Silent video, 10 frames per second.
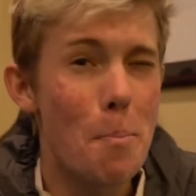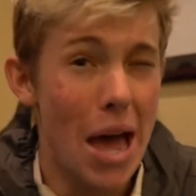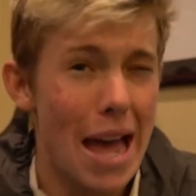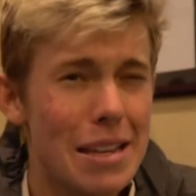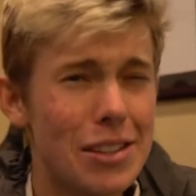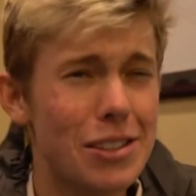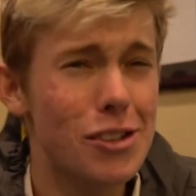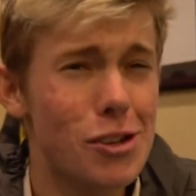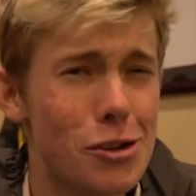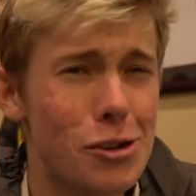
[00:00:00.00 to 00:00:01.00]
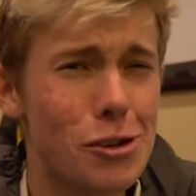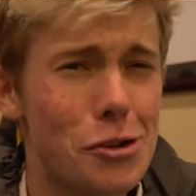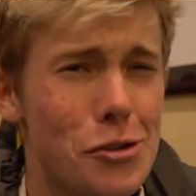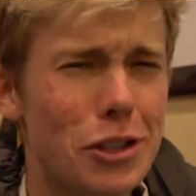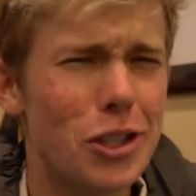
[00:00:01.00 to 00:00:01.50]
best?
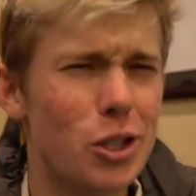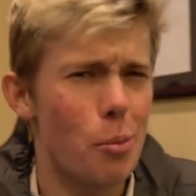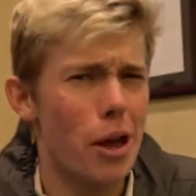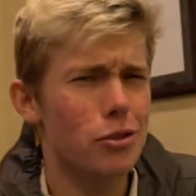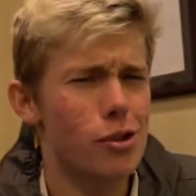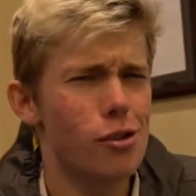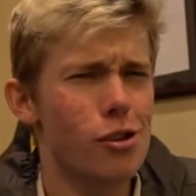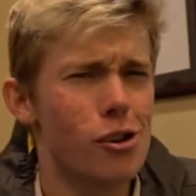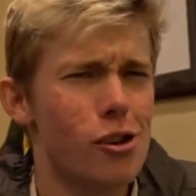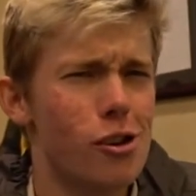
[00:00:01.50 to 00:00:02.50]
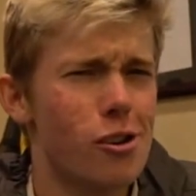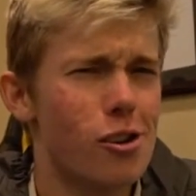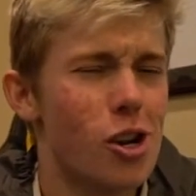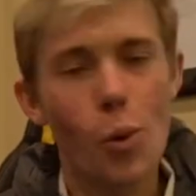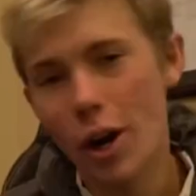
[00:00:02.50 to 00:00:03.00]
This is the best.
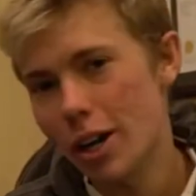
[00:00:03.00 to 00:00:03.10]
We're